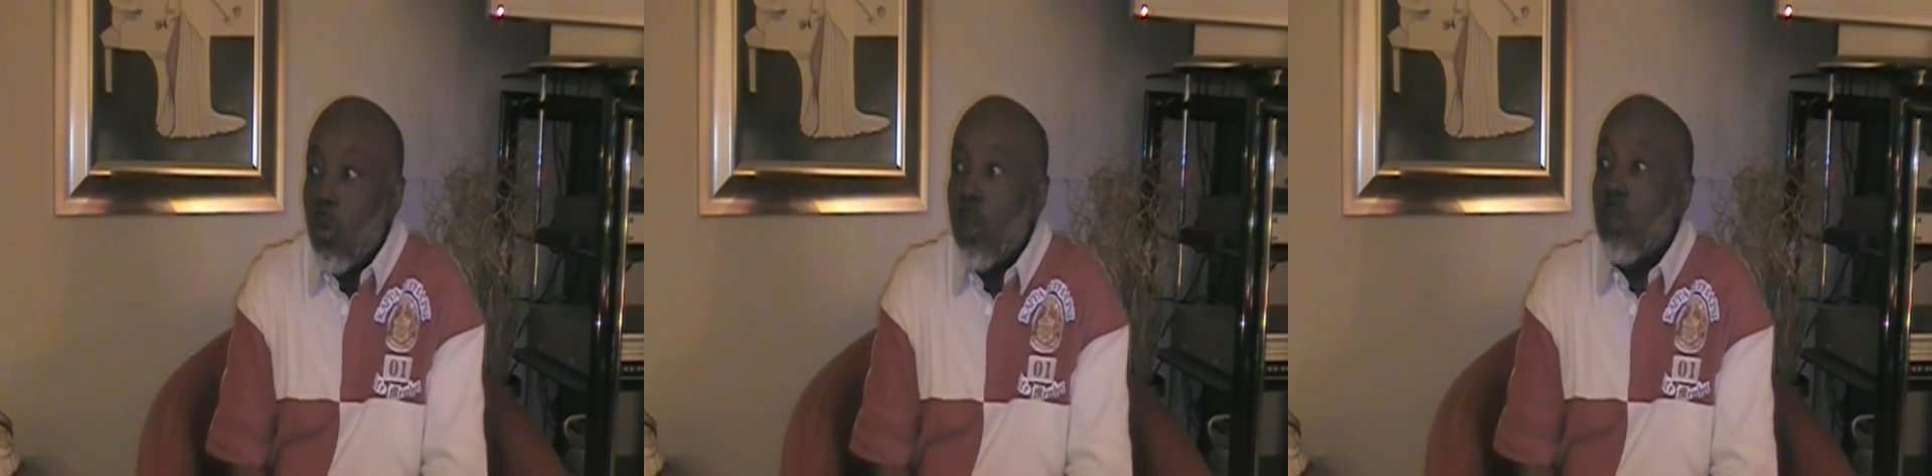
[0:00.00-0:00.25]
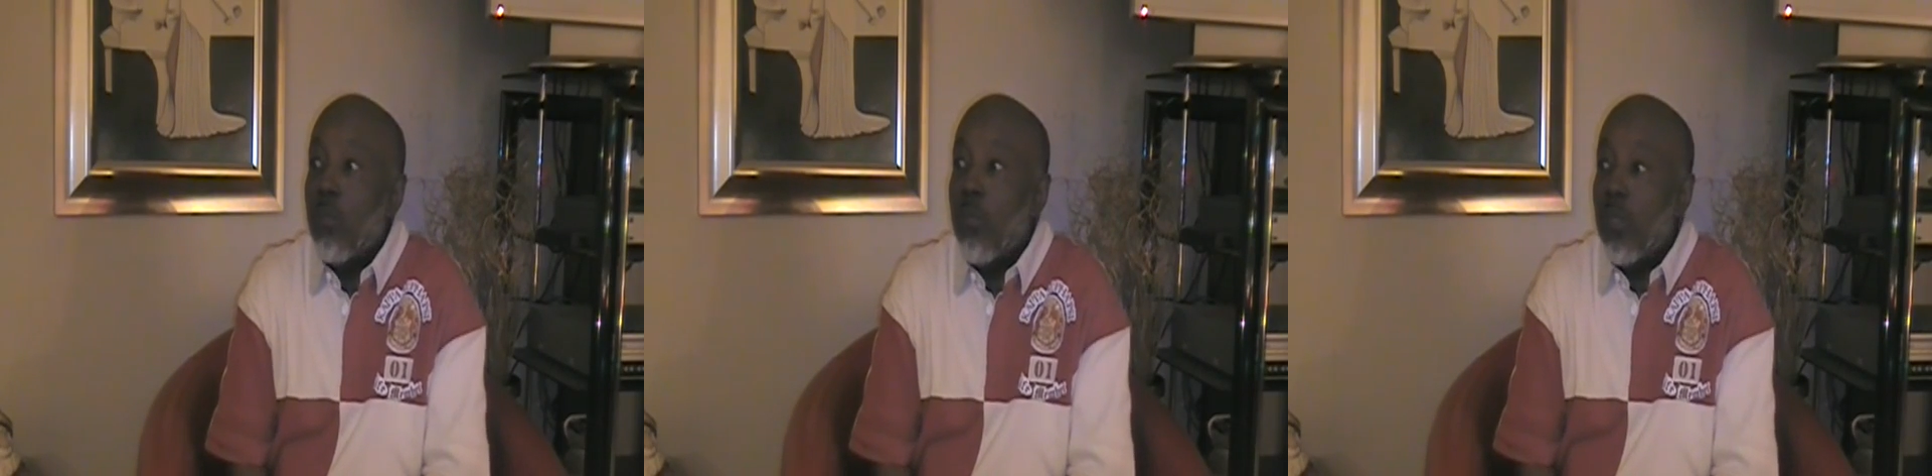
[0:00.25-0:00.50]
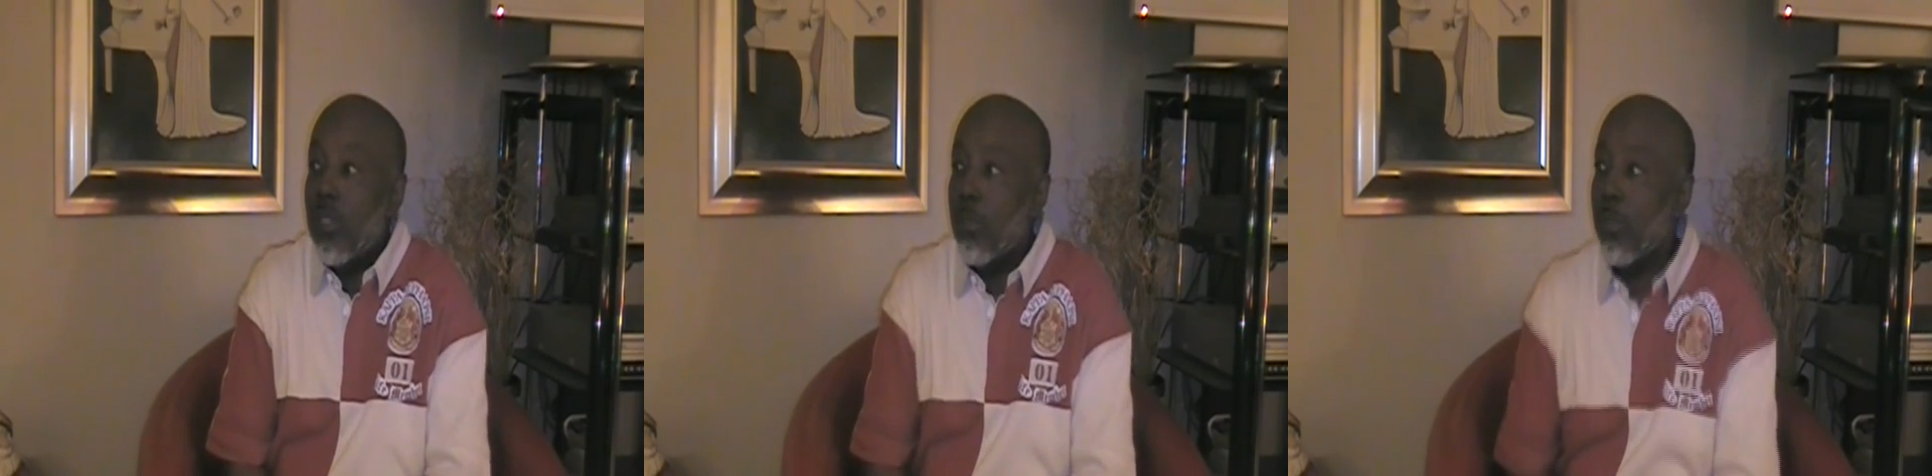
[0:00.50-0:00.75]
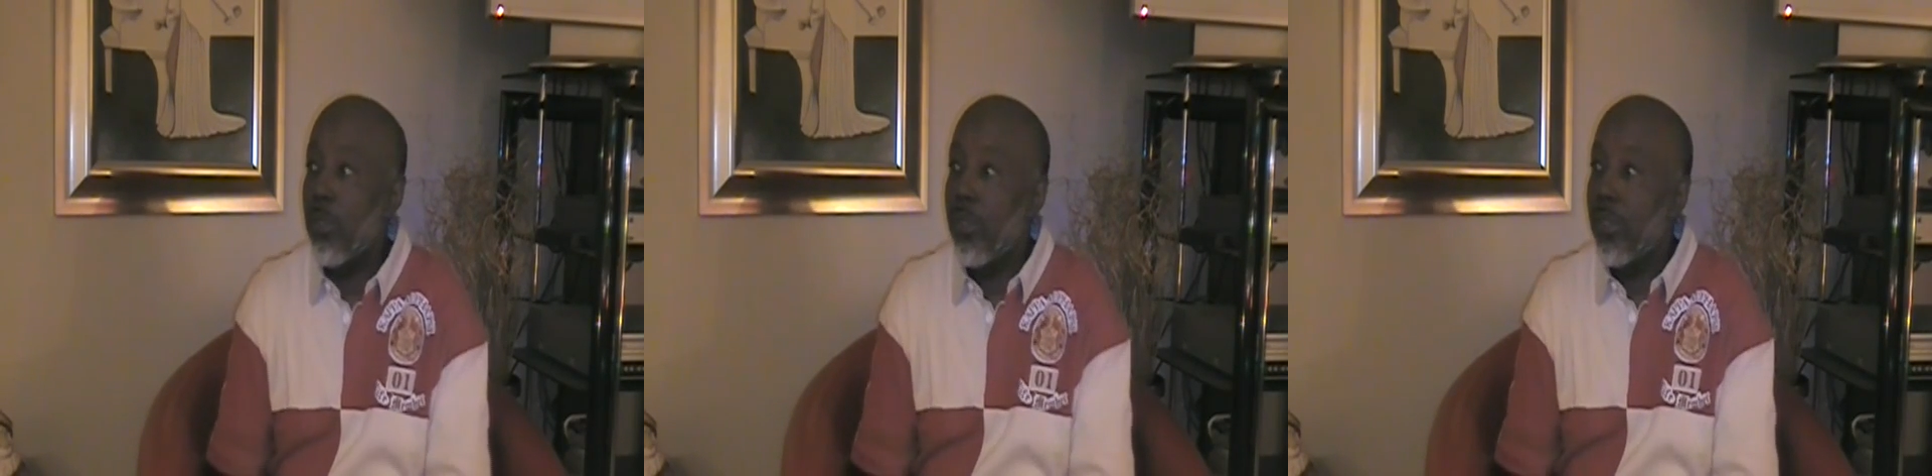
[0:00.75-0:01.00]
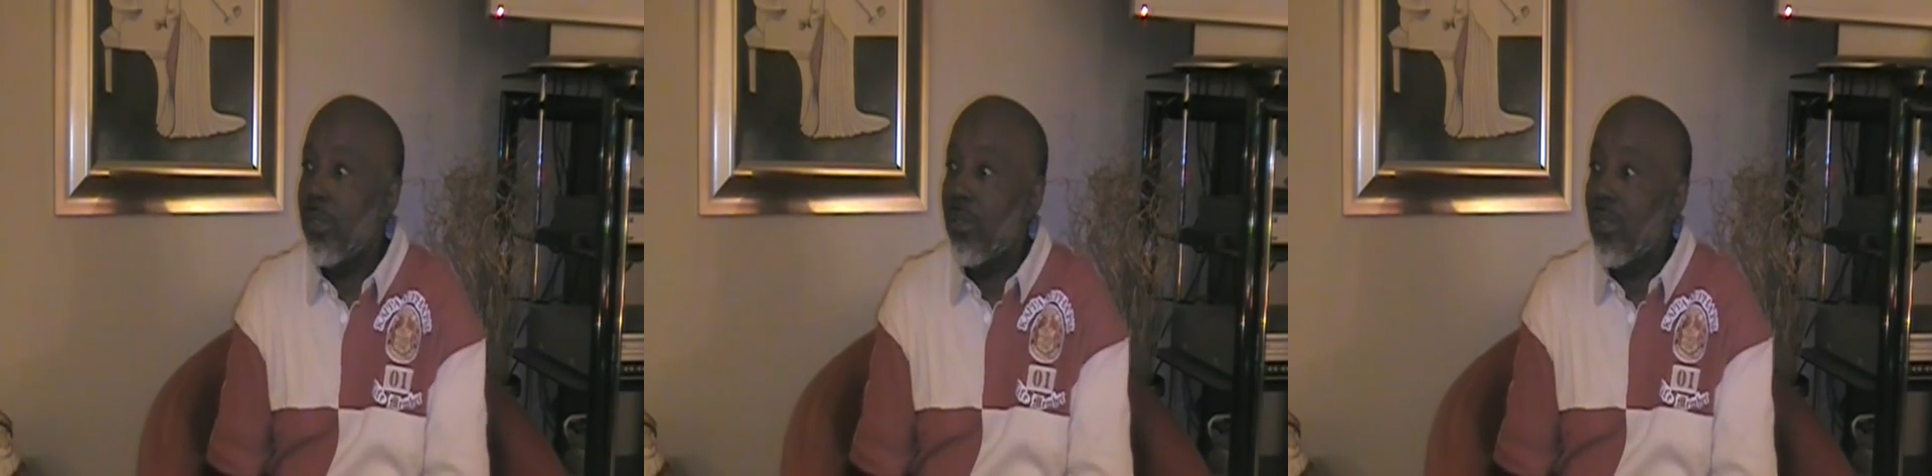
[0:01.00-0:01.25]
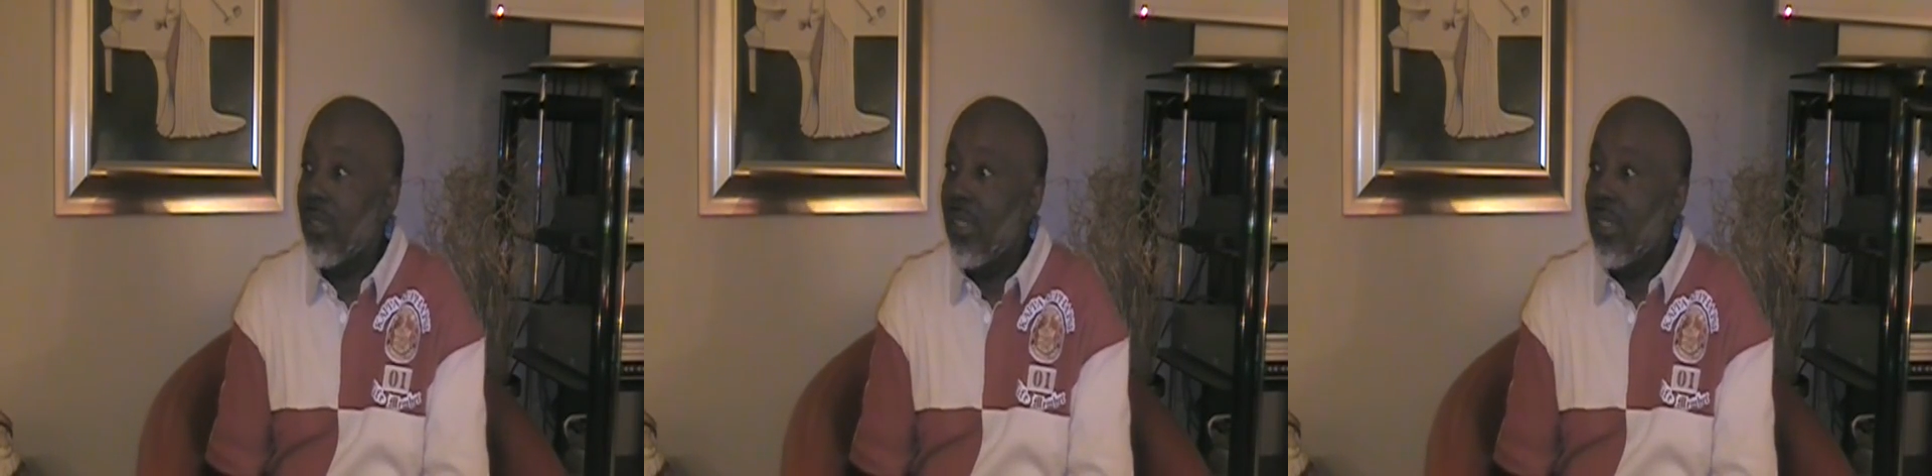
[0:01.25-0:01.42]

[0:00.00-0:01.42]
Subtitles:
wonderful experience,